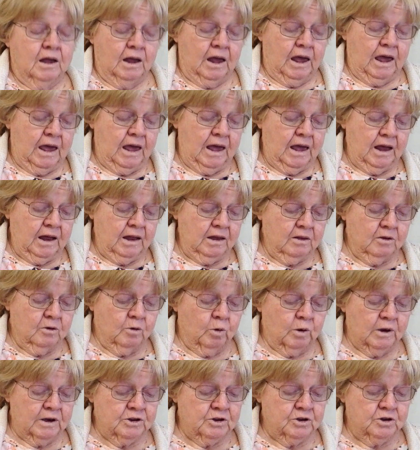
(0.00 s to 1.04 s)
And
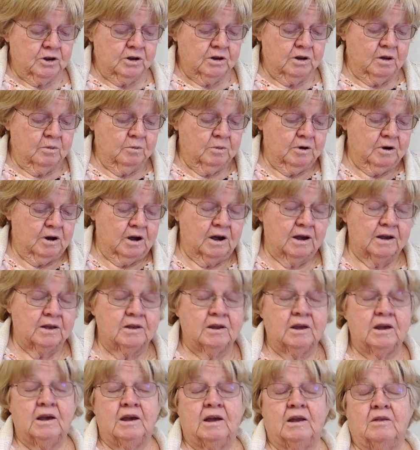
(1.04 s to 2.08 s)
question number
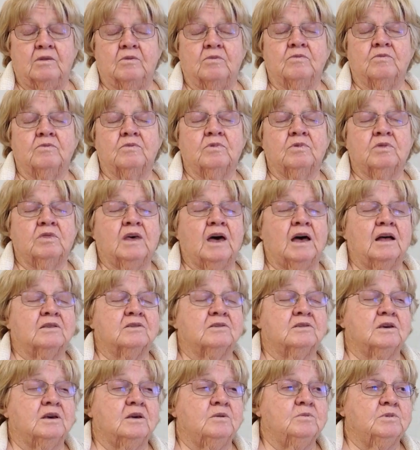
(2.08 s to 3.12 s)
19. That
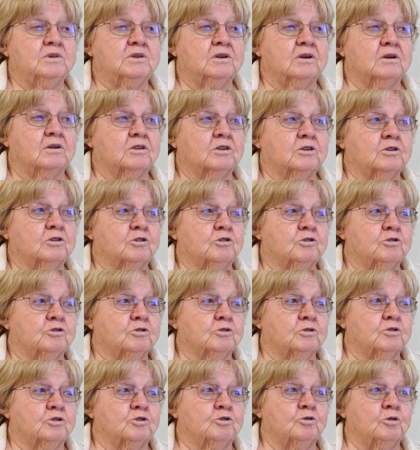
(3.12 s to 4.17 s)
seems to
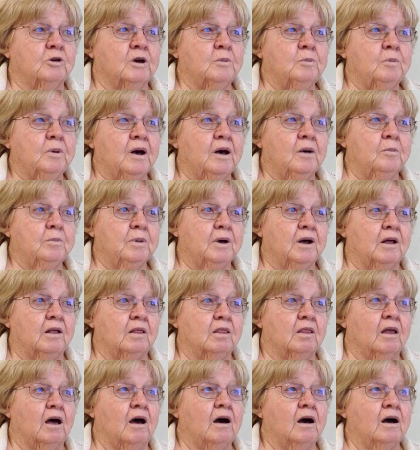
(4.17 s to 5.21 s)
trip up a
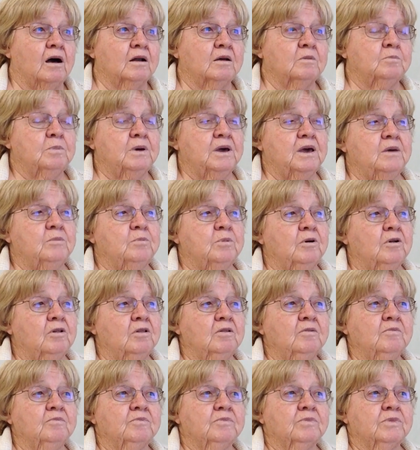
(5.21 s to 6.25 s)
lot of
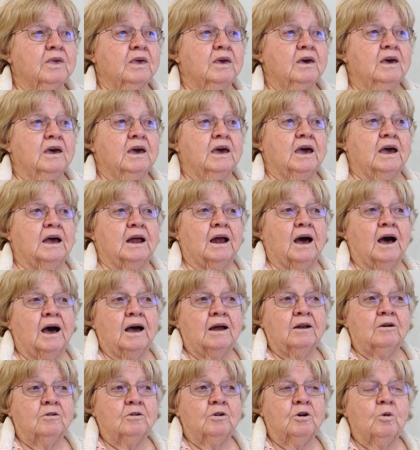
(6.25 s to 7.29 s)
people. And I
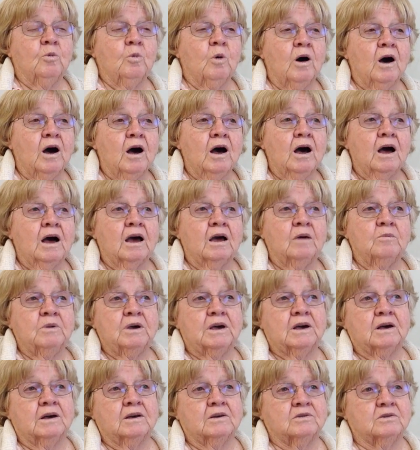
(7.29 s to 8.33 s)
don't know why,
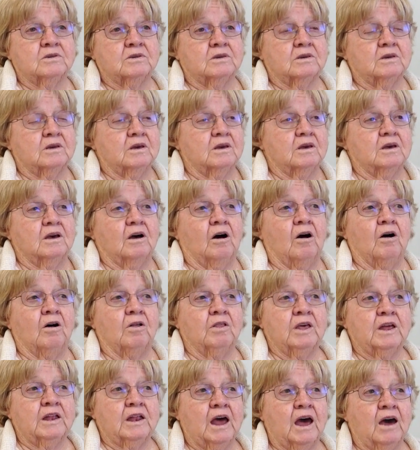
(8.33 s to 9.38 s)
because all
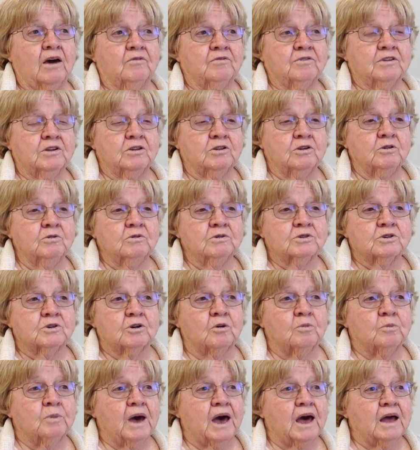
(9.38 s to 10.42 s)
they'd have to do is go
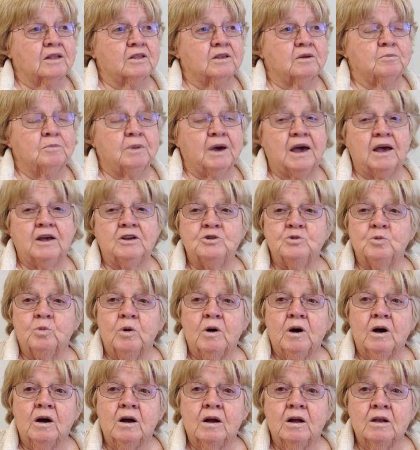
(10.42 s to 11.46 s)
back to page
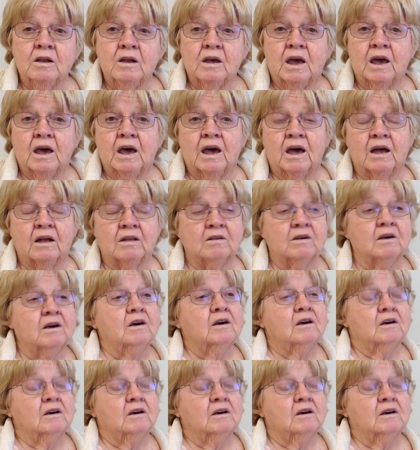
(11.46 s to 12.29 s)
1 and